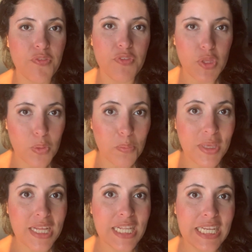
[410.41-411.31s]
film
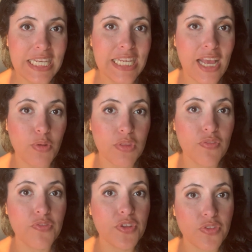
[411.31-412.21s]
me cleaning out the
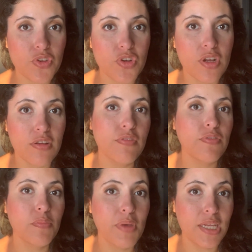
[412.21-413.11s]
filter of
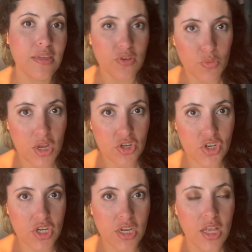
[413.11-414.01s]
my
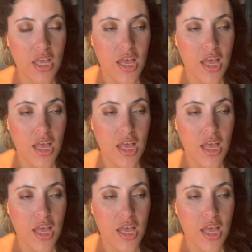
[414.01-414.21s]
dishwasher.